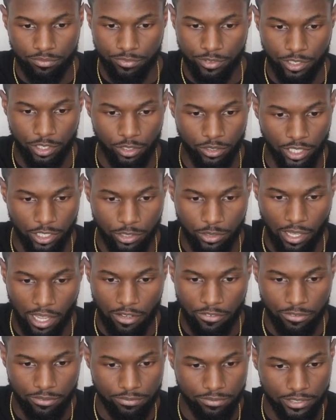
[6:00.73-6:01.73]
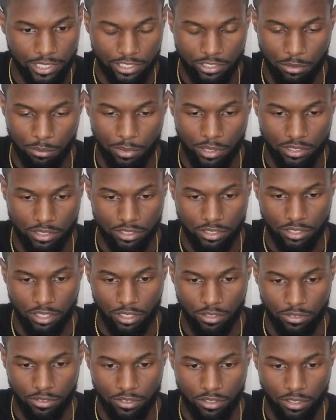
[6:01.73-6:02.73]
you know, that you have just a bunch of
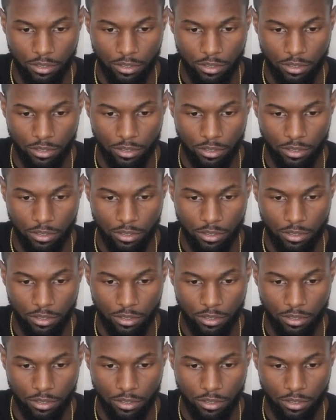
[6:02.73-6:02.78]
stuff,